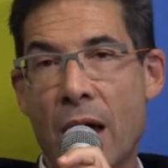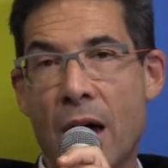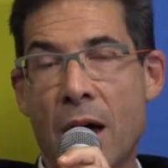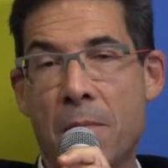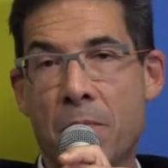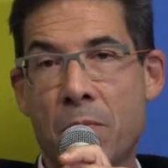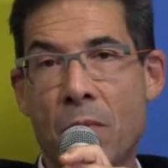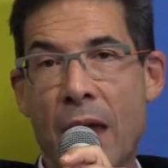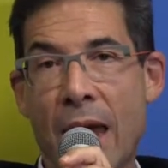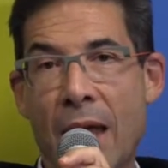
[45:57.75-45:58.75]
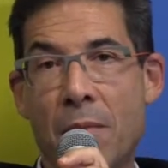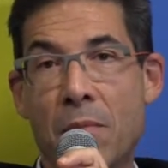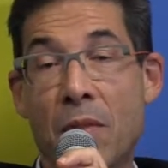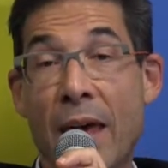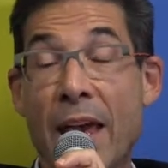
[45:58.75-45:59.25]

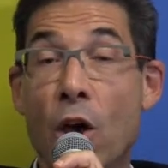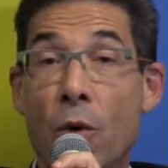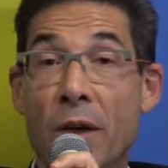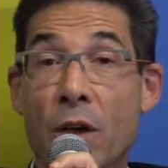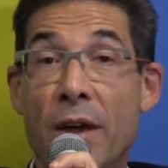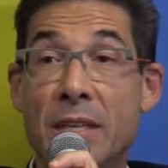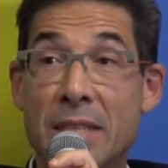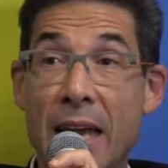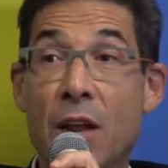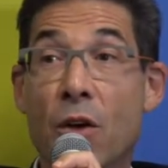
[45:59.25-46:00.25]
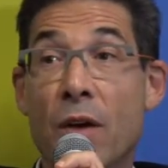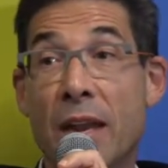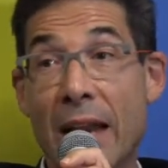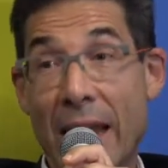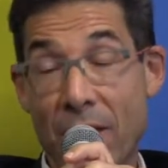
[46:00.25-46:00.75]
And they go in grade 10 and
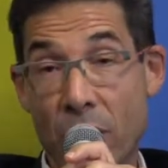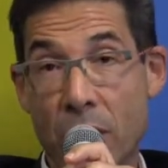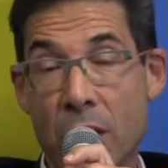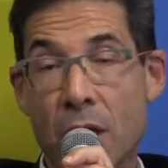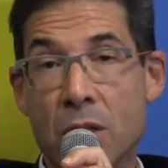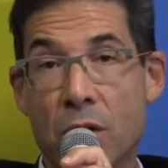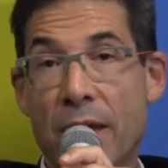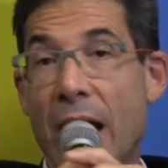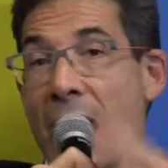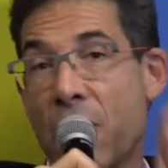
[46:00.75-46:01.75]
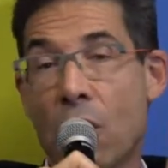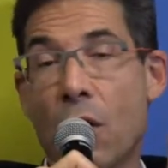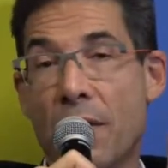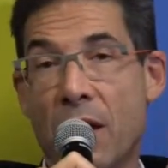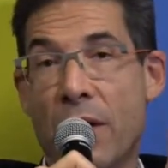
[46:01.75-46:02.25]
grade 11. So they either
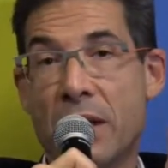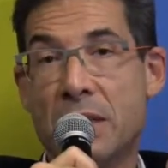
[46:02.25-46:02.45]
go in their